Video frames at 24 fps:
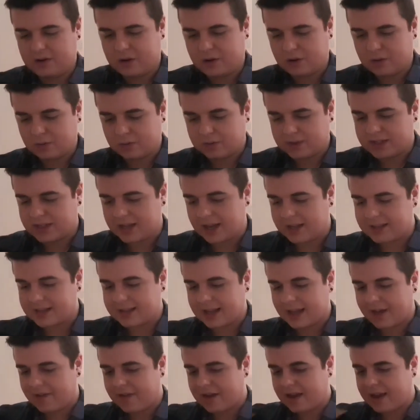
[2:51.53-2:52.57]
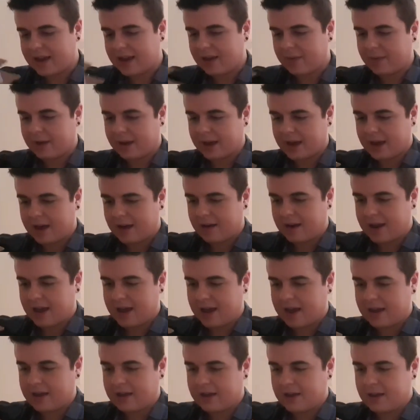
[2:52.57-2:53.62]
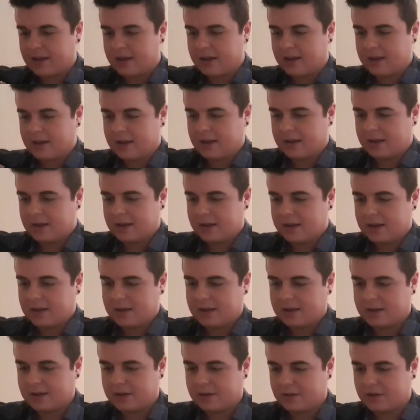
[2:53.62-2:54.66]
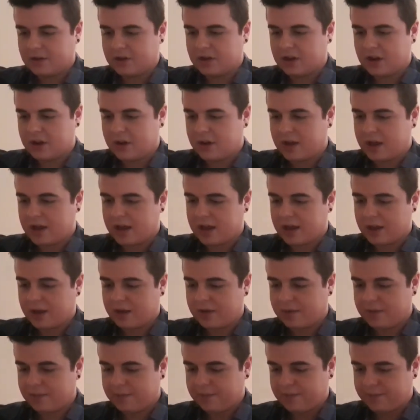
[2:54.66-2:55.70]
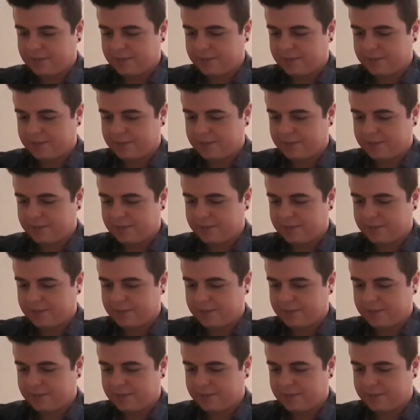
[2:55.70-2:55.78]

Not all stuck together. Here we go. I'll show you